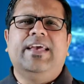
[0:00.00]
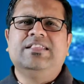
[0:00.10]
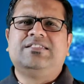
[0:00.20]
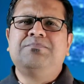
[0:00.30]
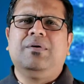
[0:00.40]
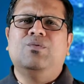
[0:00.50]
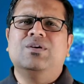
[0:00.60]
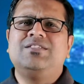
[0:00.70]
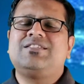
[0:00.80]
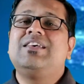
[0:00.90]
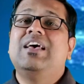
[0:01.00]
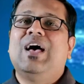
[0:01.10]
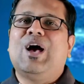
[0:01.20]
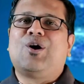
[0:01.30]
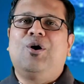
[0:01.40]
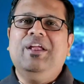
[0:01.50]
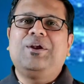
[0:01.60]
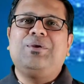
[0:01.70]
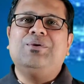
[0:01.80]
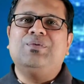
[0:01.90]
In simple words,
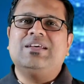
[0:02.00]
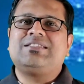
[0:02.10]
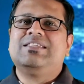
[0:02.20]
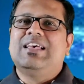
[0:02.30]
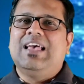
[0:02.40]
according to US,